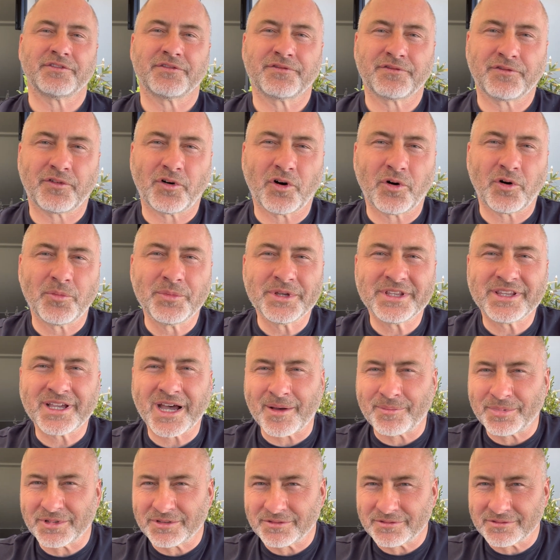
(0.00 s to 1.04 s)

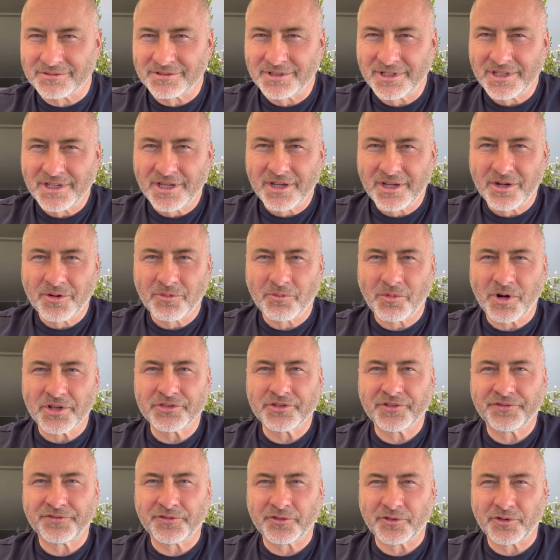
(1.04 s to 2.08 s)
formidable,
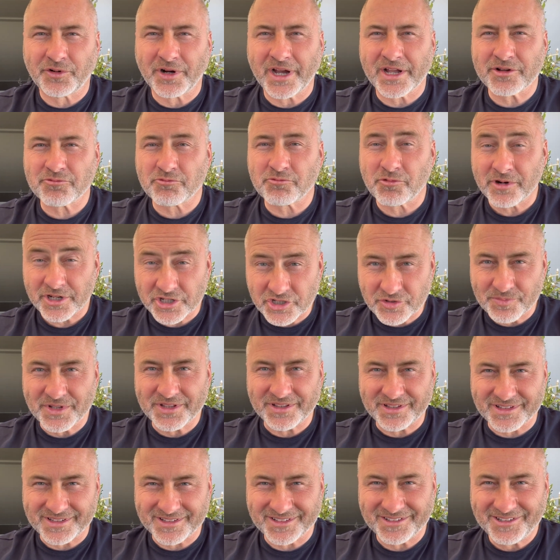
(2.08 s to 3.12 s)
wonderful
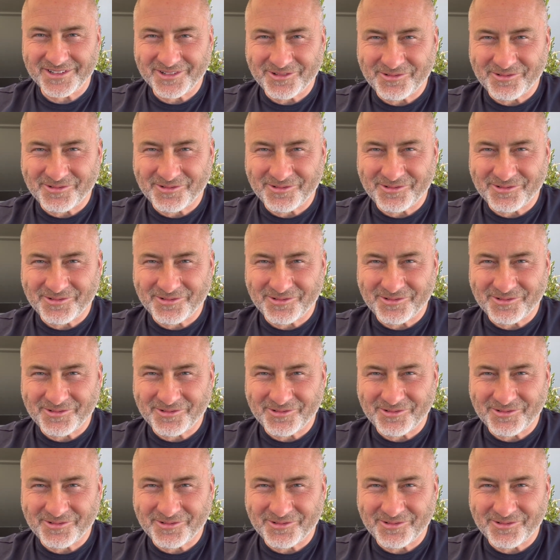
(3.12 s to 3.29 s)
enrichment